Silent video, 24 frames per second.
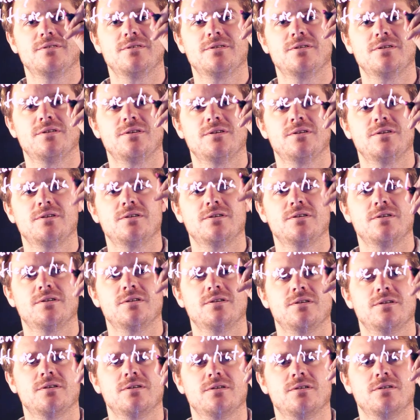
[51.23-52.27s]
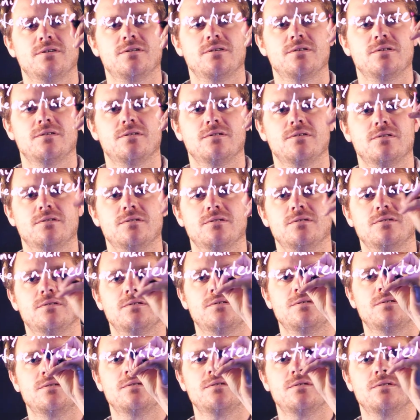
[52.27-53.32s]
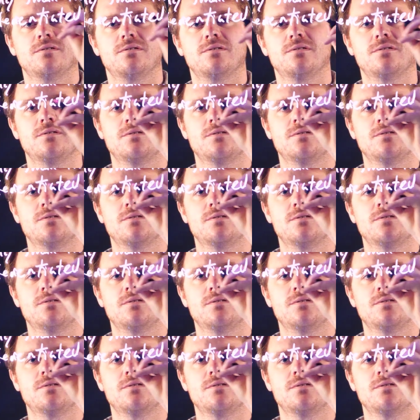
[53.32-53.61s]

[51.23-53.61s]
(no one is talking)